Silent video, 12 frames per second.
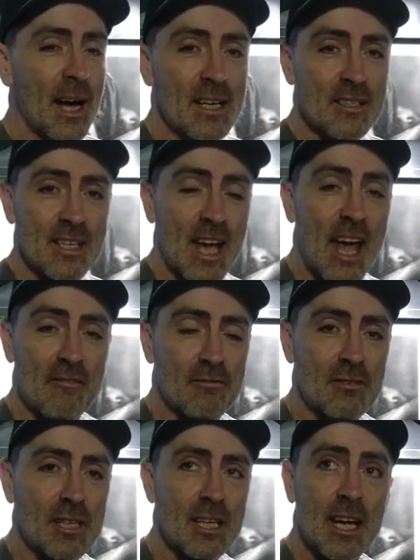Paint it
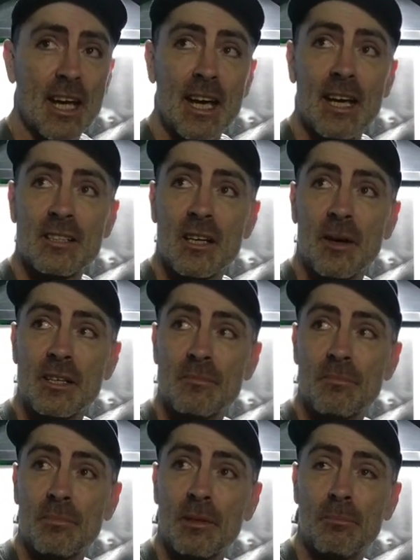every year, so it's